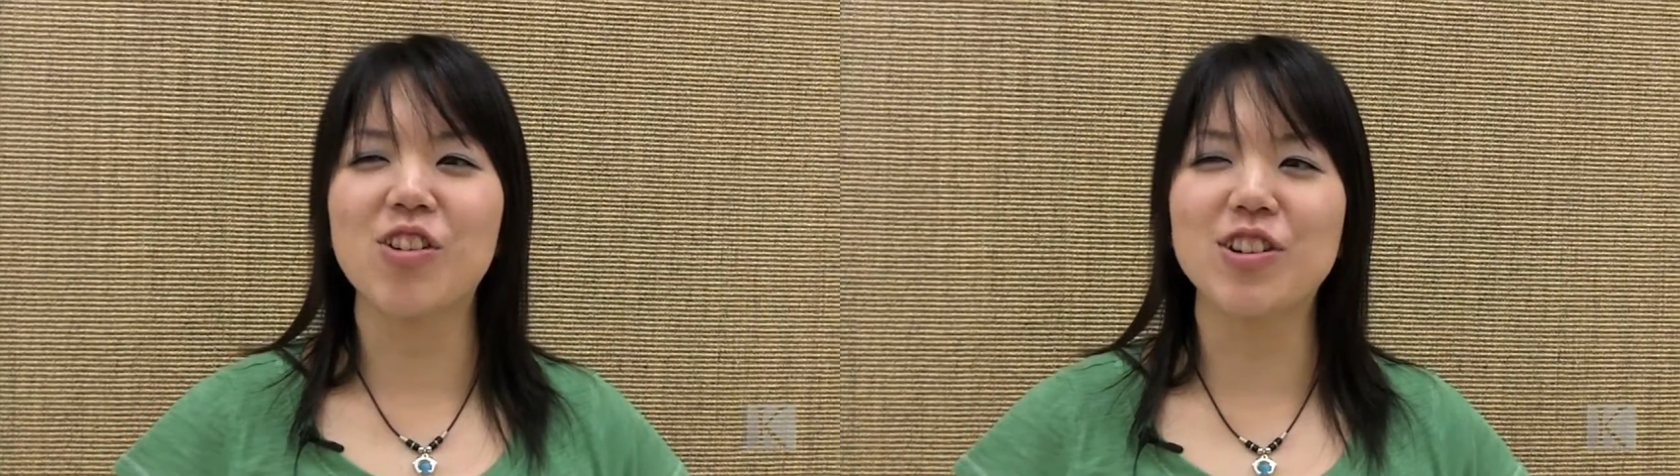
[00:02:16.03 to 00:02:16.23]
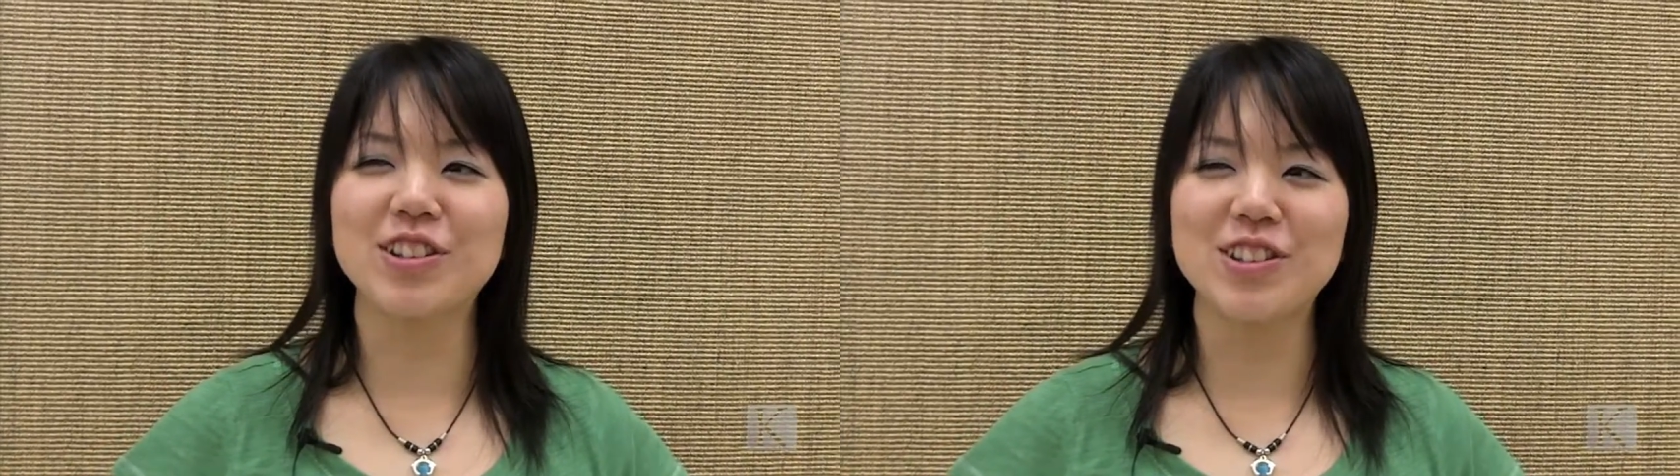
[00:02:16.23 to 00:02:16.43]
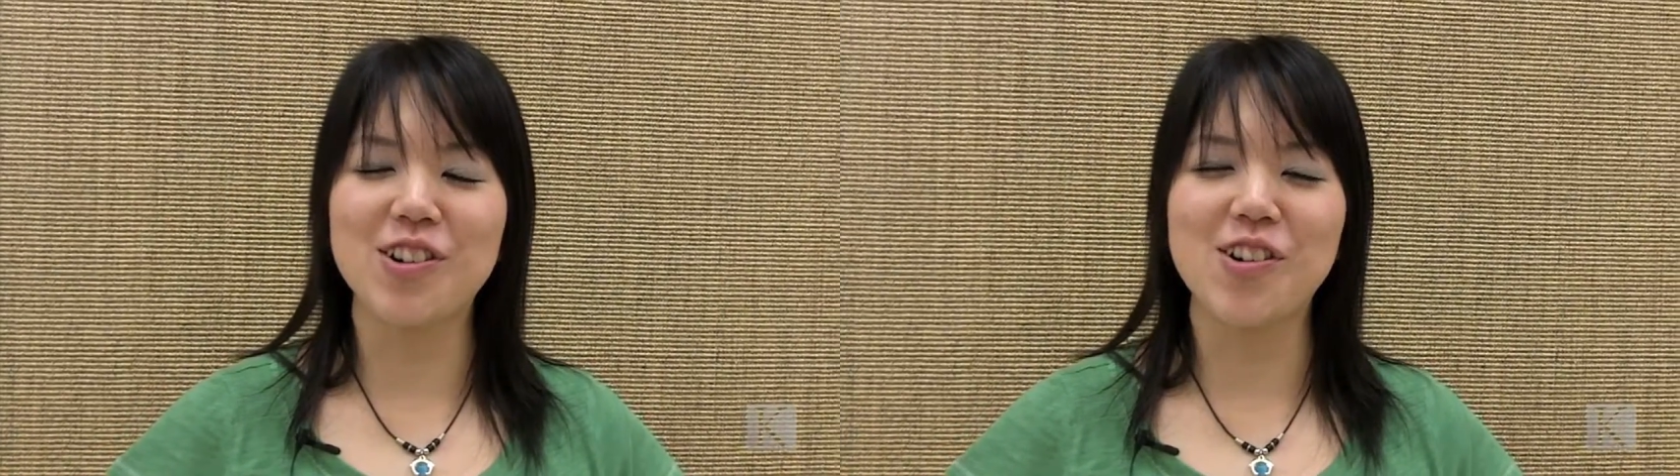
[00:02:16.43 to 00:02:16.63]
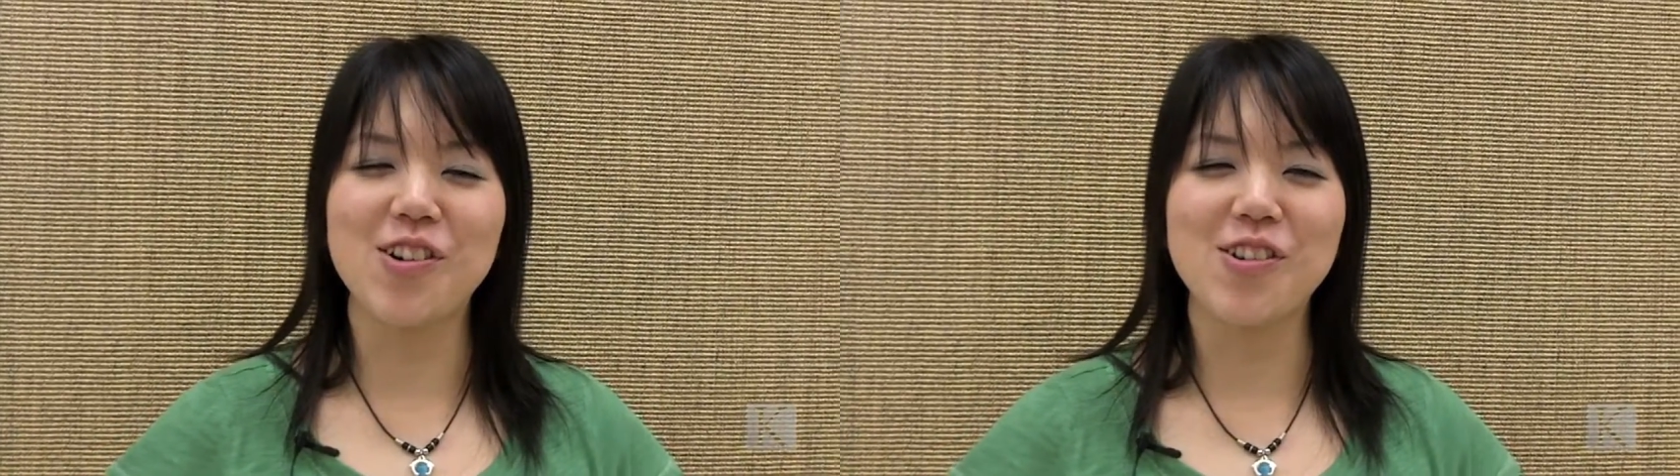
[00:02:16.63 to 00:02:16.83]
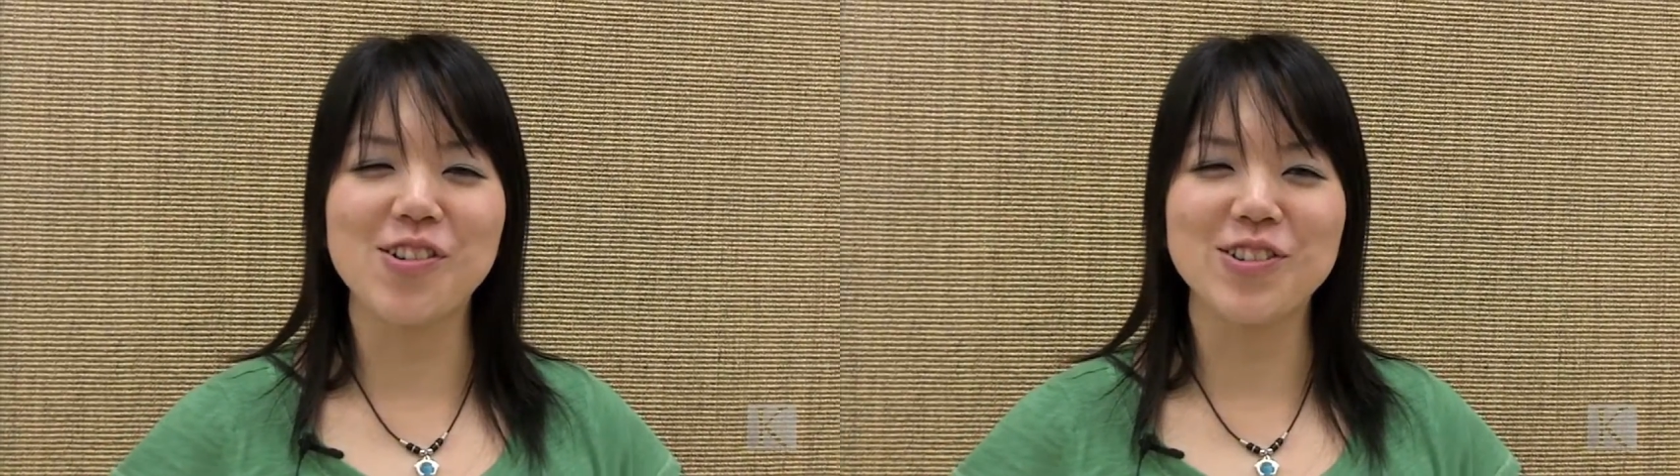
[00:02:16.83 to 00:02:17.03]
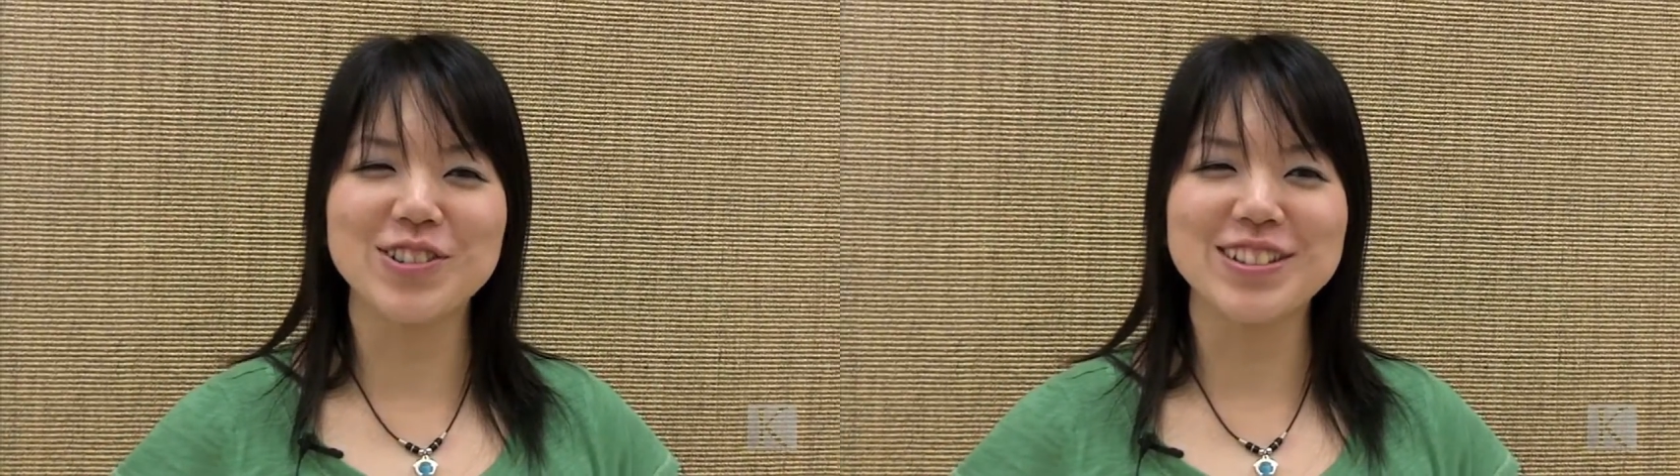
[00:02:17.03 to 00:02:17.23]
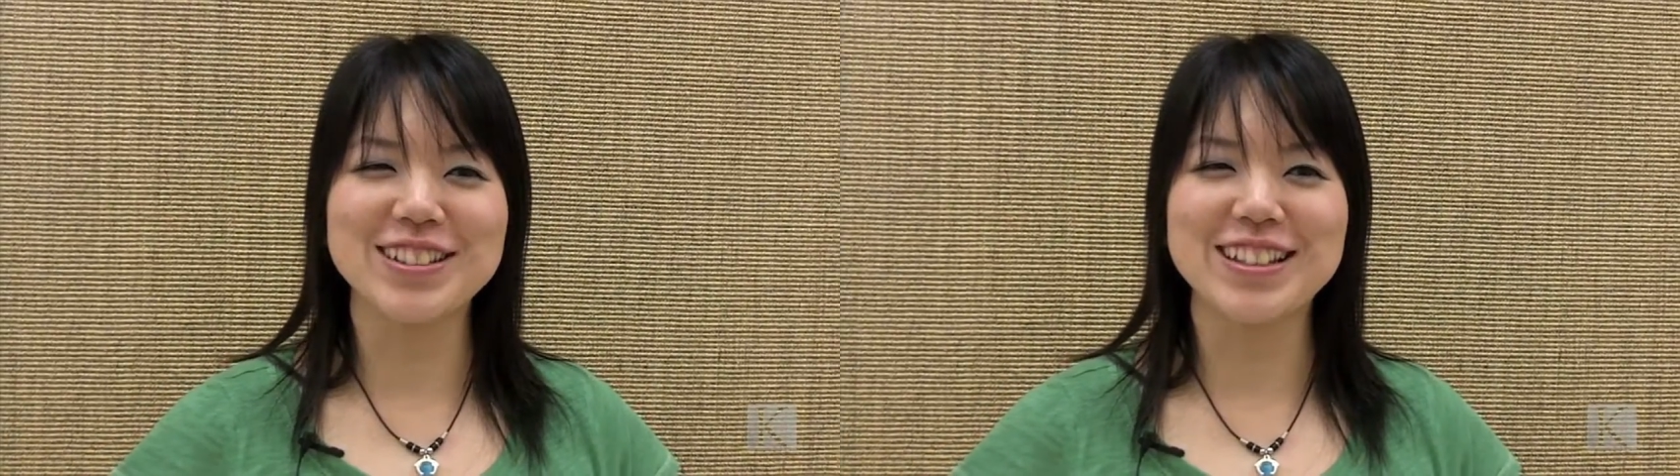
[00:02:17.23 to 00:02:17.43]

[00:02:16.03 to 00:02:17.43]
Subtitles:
honor code